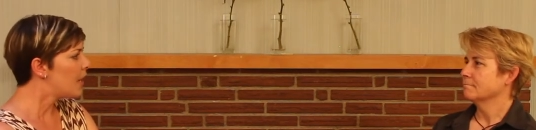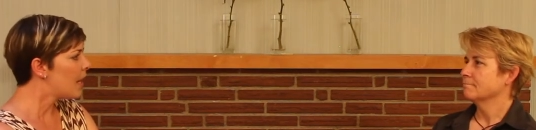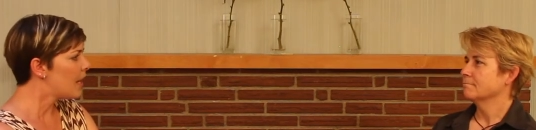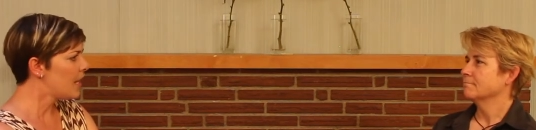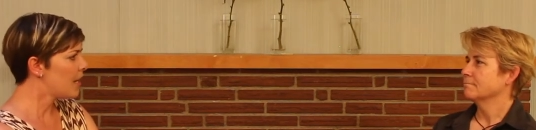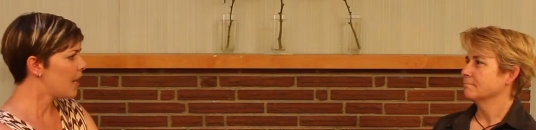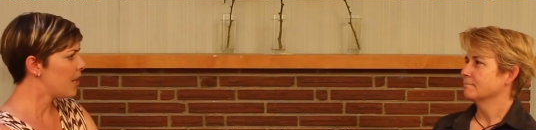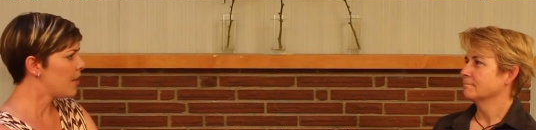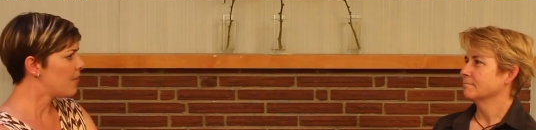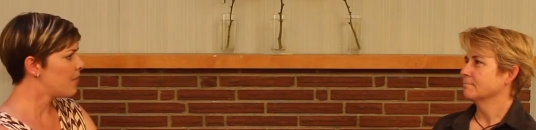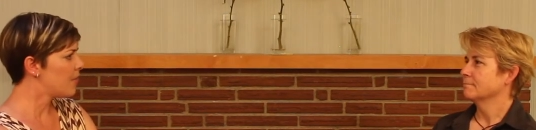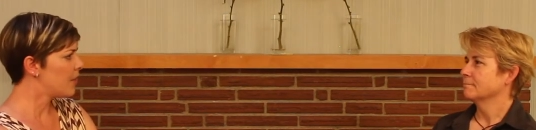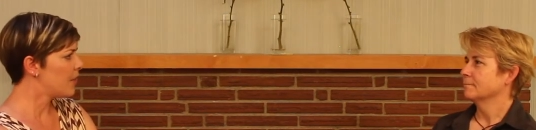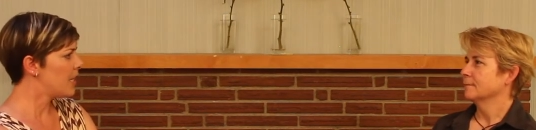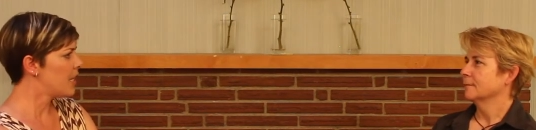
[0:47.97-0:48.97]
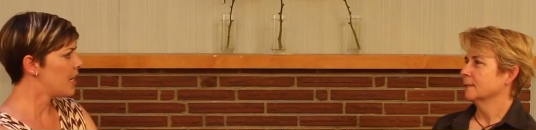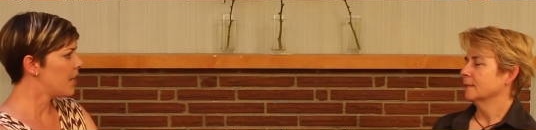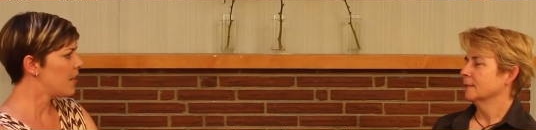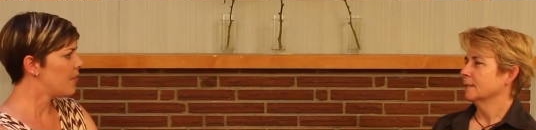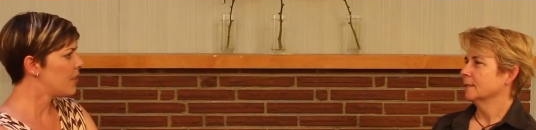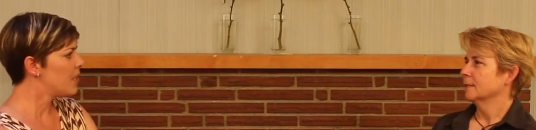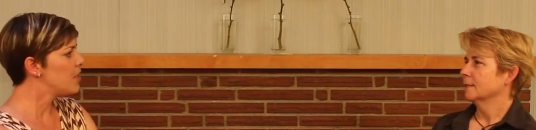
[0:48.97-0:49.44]
Speaker 1: any kind of any
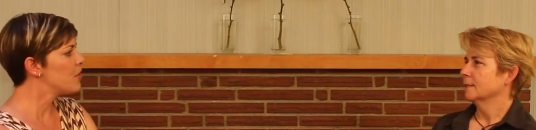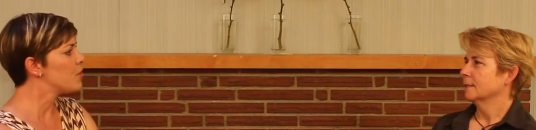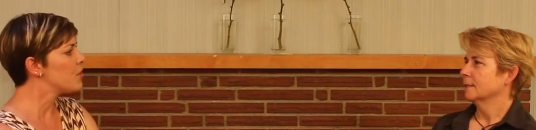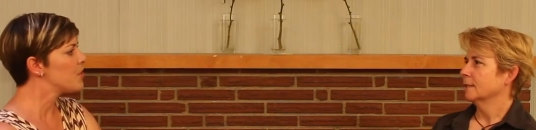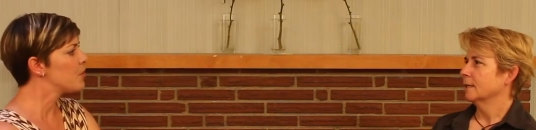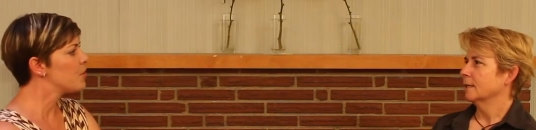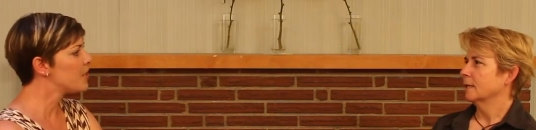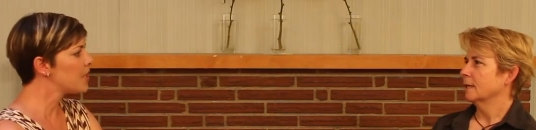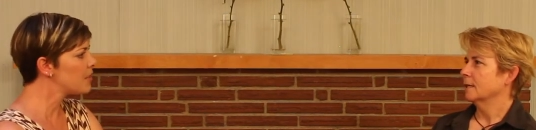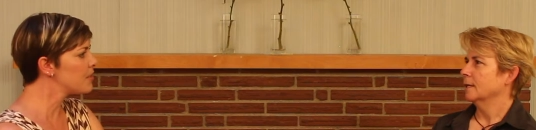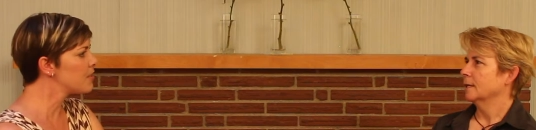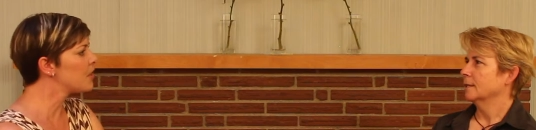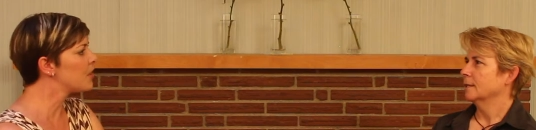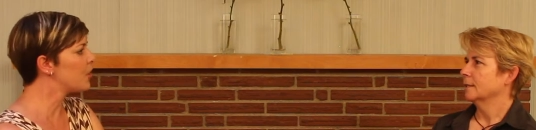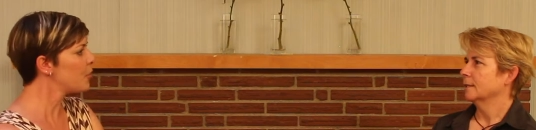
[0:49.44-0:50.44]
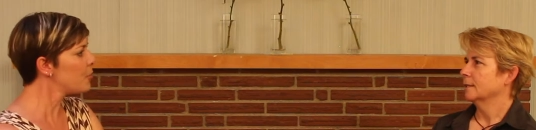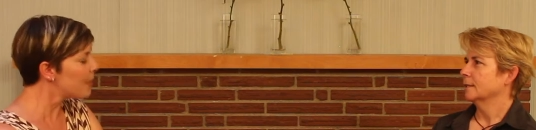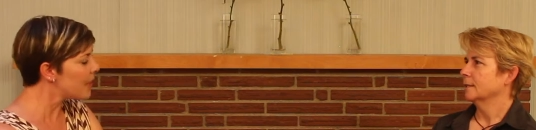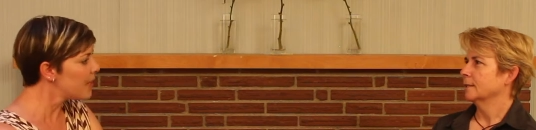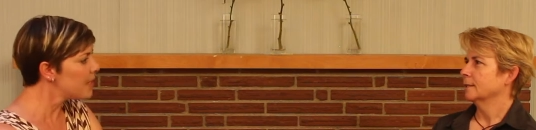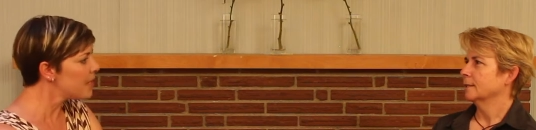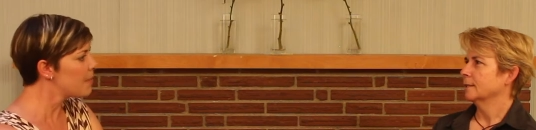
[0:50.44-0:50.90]
kind of condition. So tell us a little
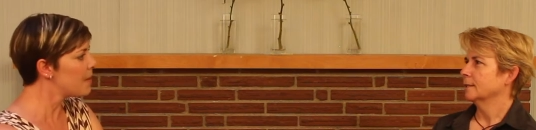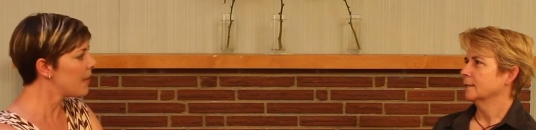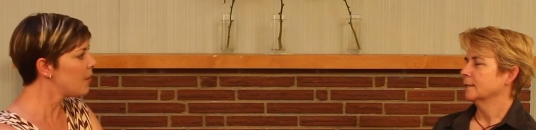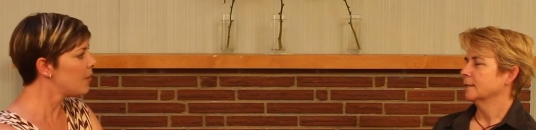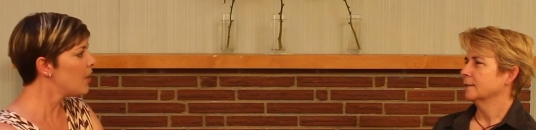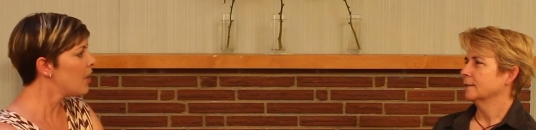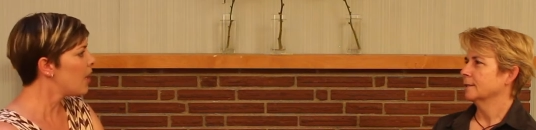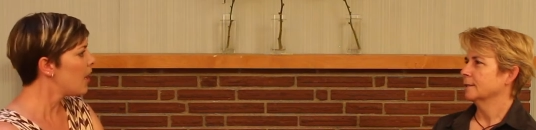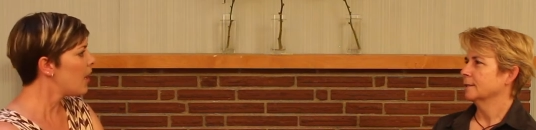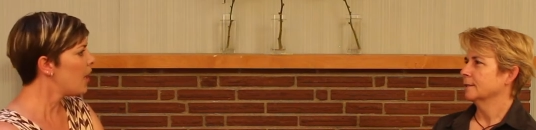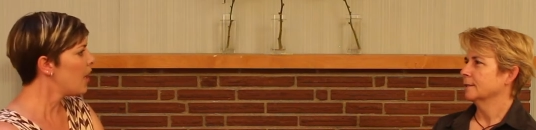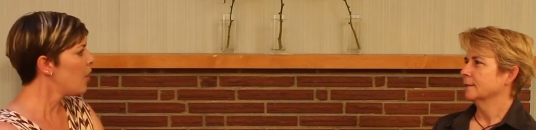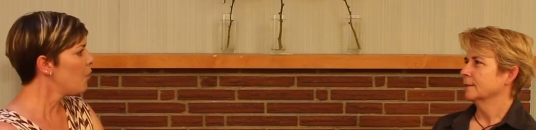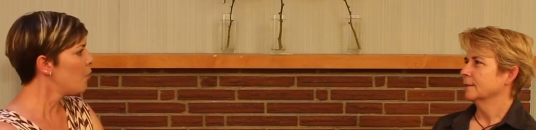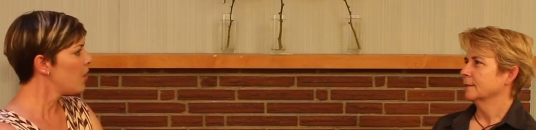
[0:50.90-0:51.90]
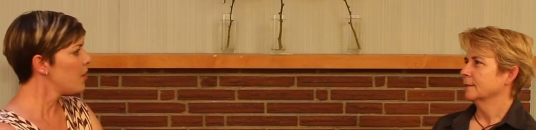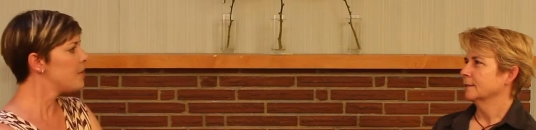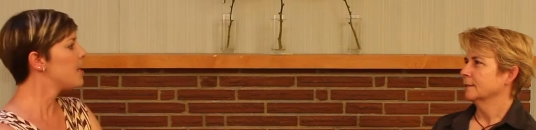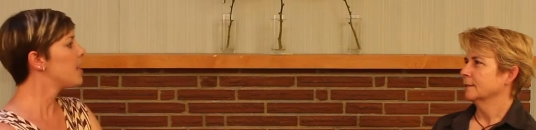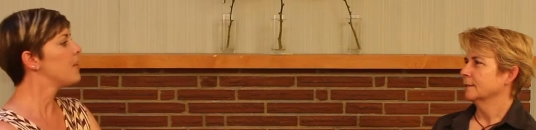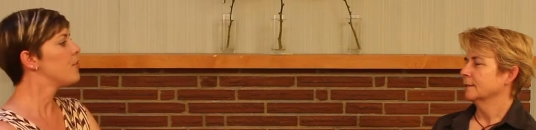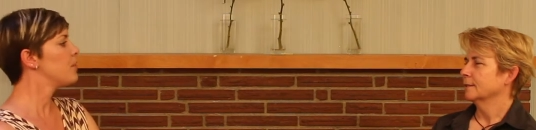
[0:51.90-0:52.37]
bit about uh, what
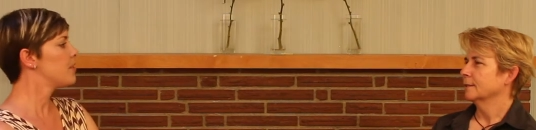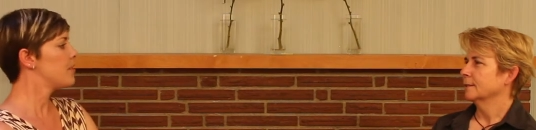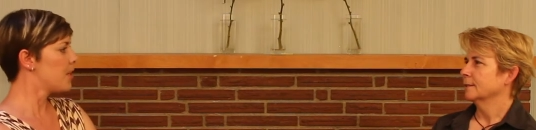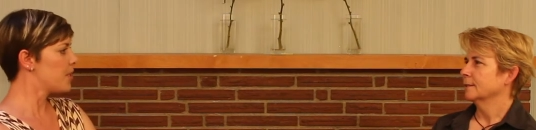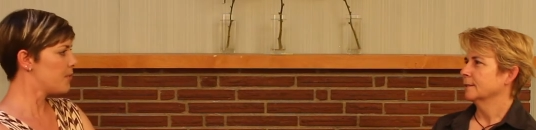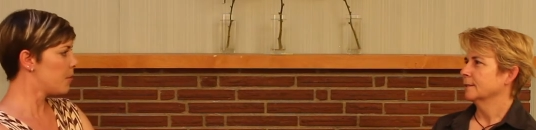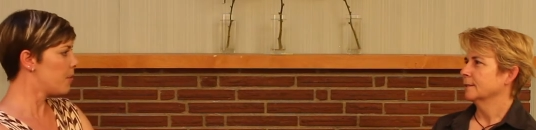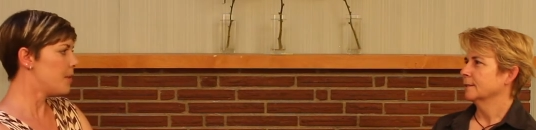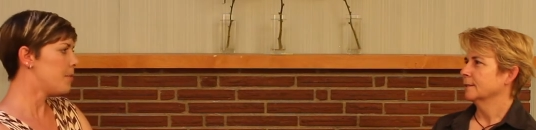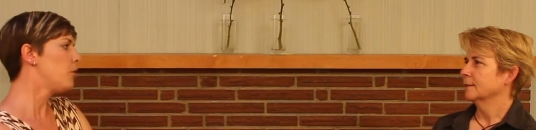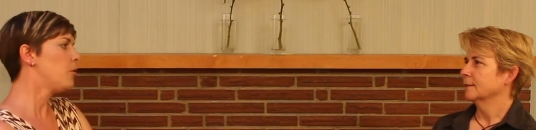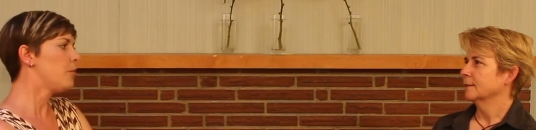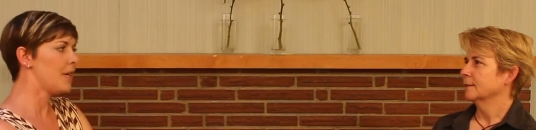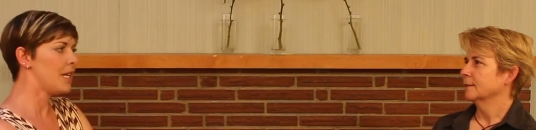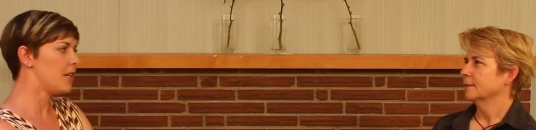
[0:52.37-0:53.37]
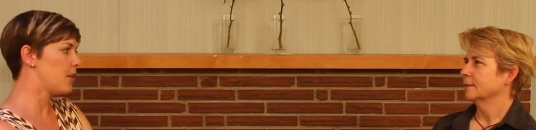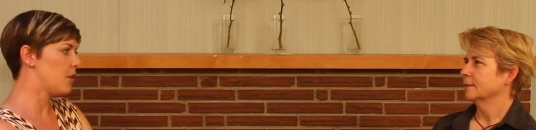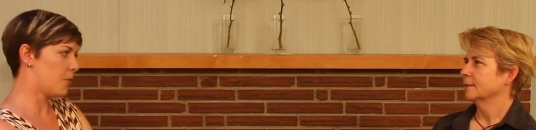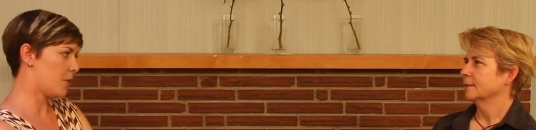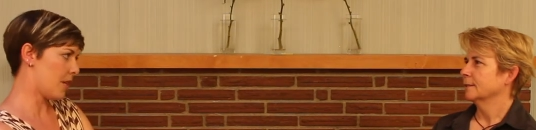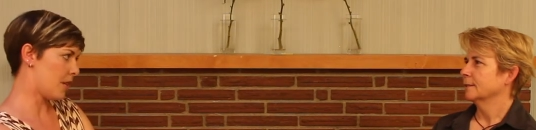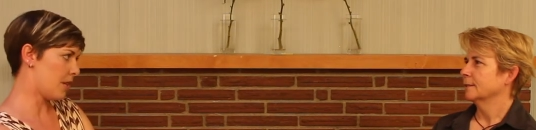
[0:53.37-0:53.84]
a podiatrist does for people who might not
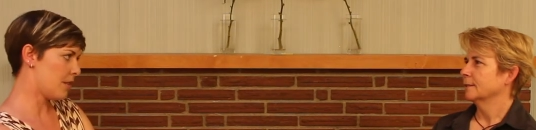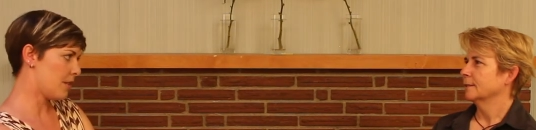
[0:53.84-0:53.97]
know what that